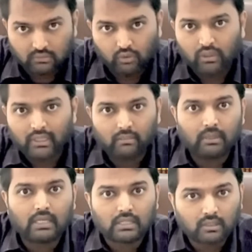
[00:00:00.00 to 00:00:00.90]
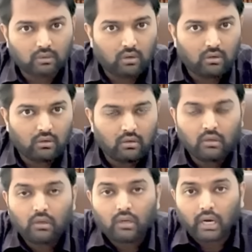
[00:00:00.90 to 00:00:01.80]
You will get a margin call
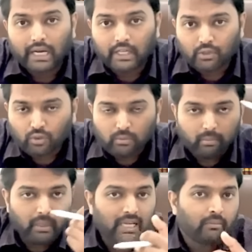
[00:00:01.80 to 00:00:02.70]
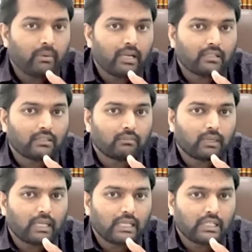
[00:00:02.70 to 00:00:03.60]
and you should bring back the
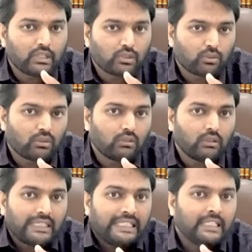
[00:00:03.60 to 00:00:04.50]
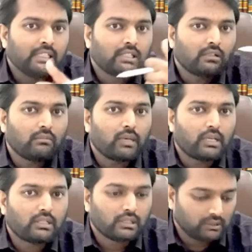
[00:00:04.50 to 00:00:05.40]
balance to the initial
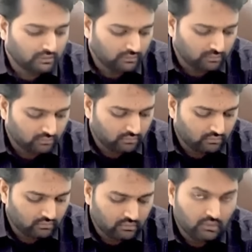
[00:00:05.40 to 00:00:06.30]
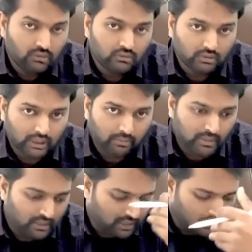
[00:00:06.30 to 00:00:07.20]
margin. So that
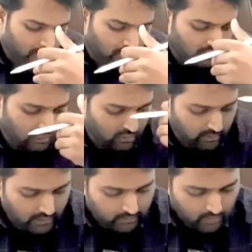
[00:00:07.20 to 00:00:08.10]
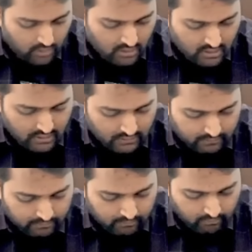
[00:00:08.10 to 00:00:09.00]
means the amount to be
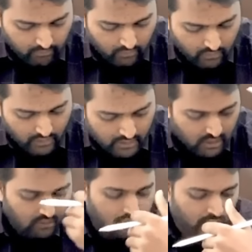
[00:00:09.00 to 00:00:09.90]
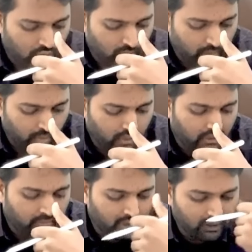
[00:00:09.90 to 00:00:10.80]
deposited, the additional funds to be put
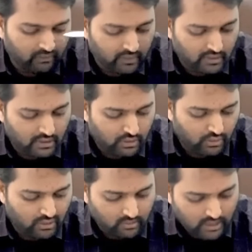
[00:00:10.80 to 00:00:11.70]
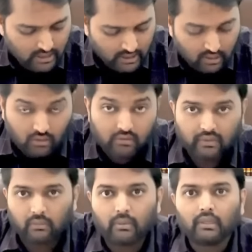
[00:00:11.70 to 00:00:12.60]
in by the investors to his margin account
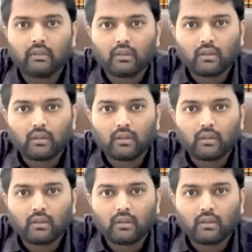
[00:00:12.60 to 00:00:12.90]
will be